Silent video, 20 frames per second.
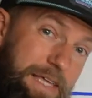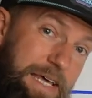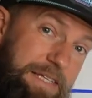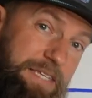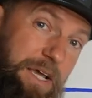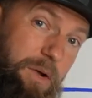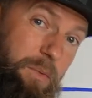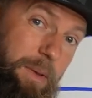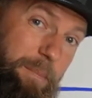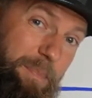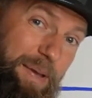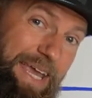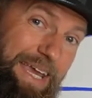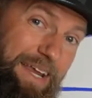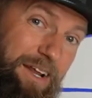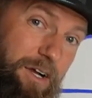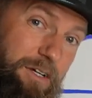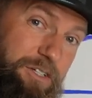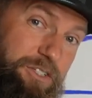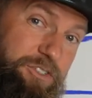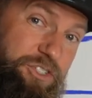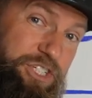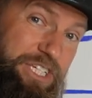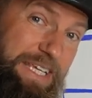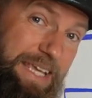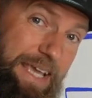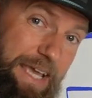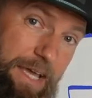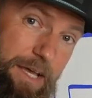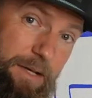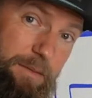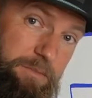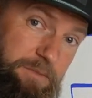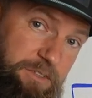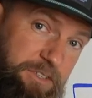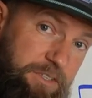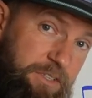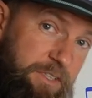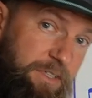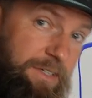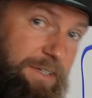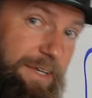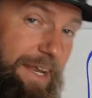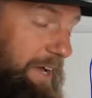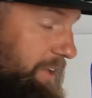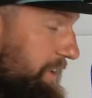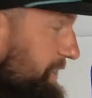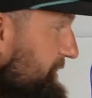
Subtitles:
that's how we paid our GMs. Now